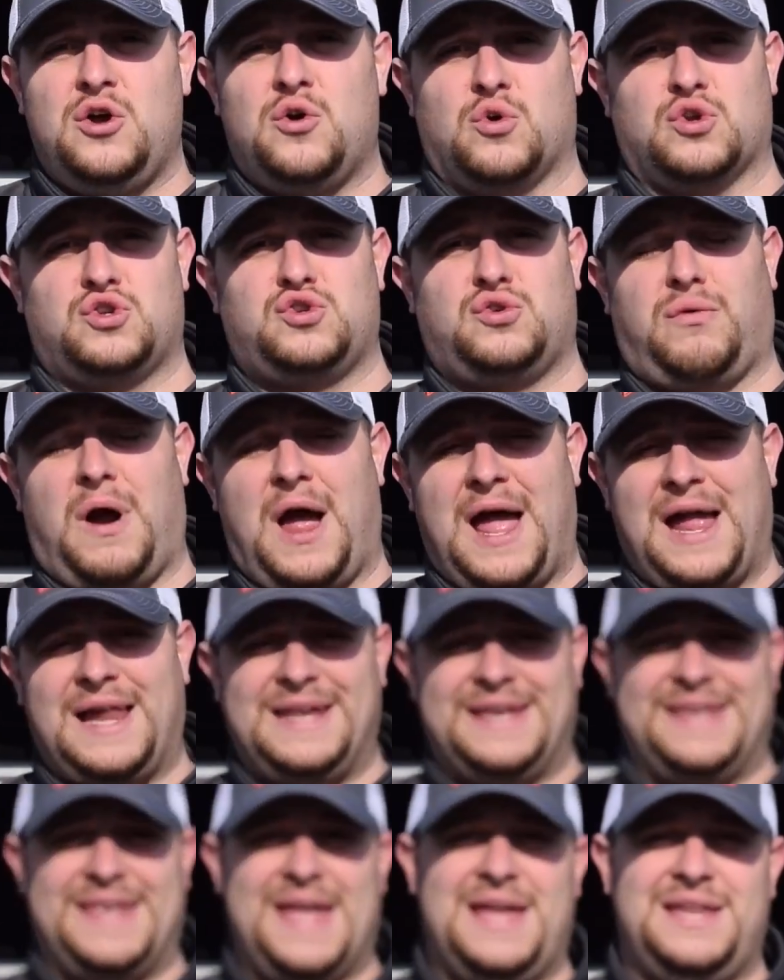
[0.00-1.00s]
or try it
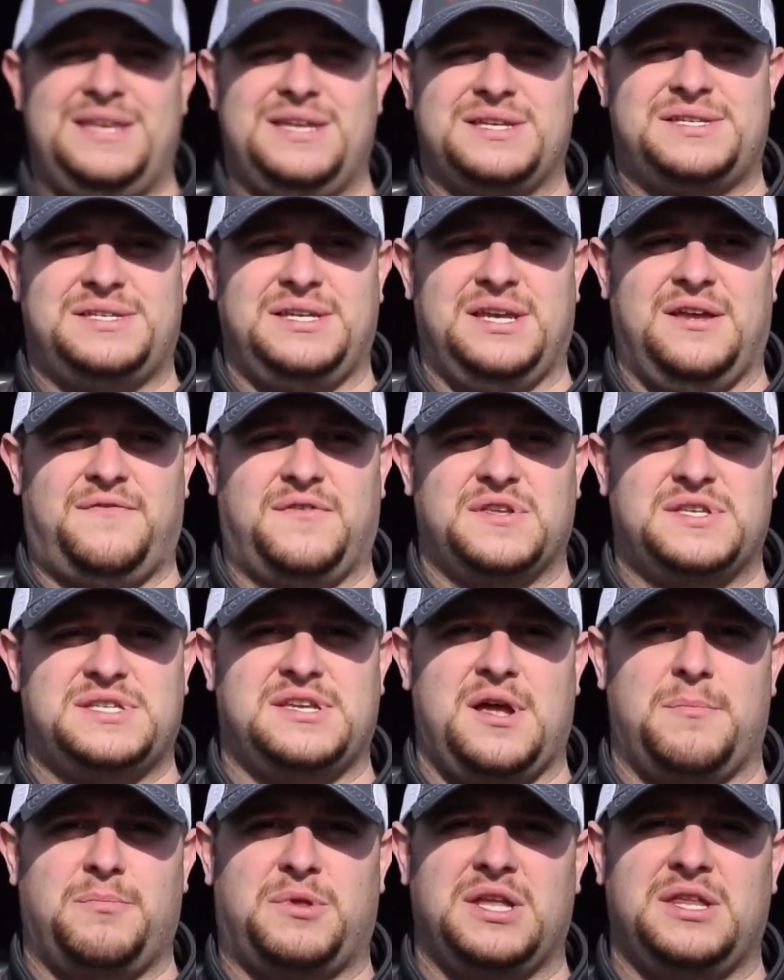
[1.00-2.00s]
again to see if it's
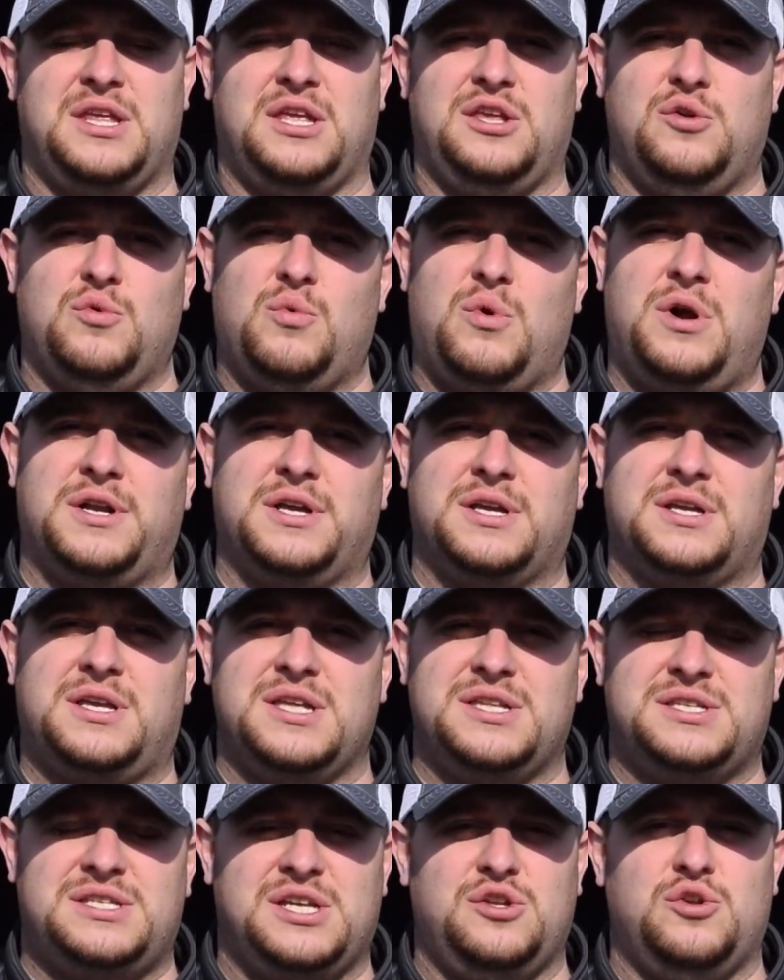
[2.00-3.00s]
something that you want to
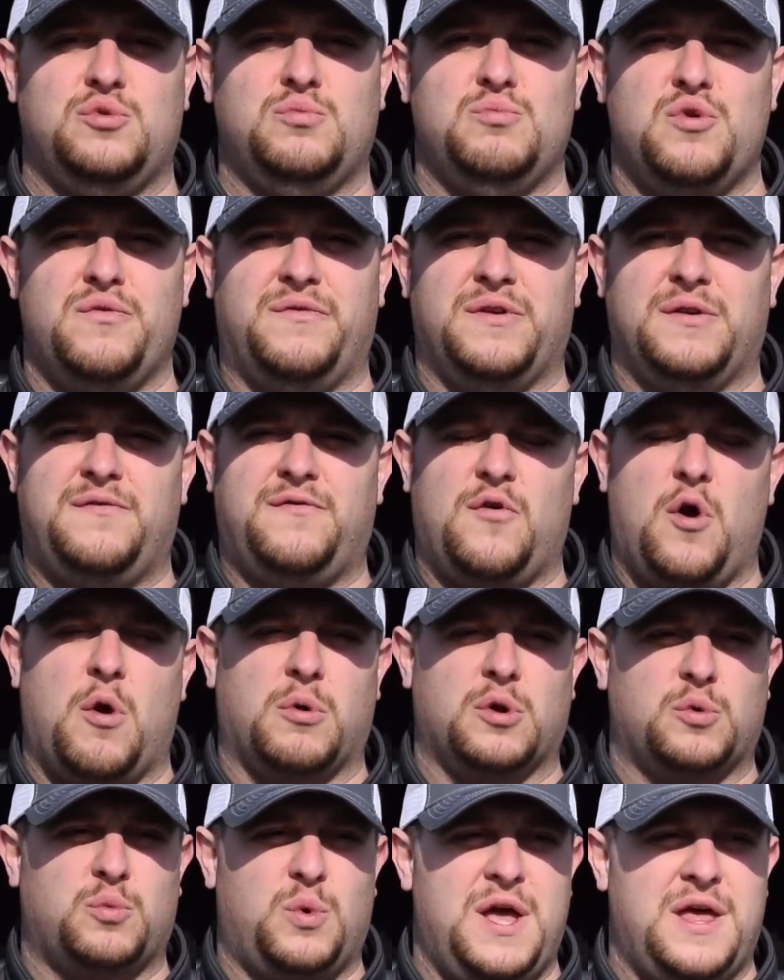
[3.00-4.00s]
continue moving
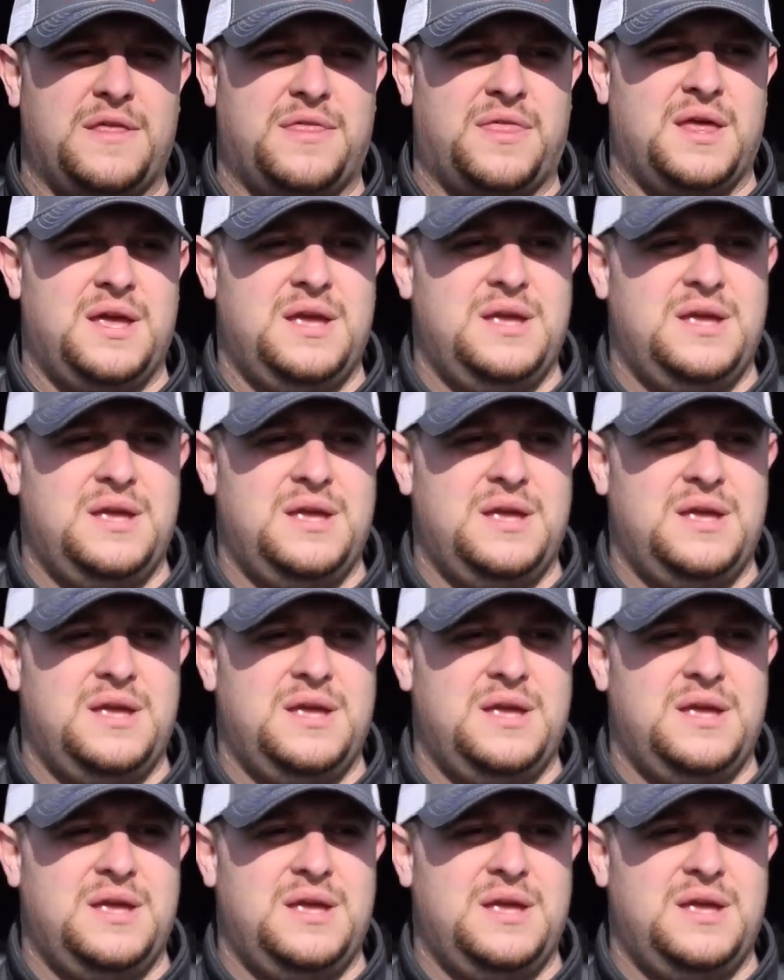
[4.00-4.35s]
forward with.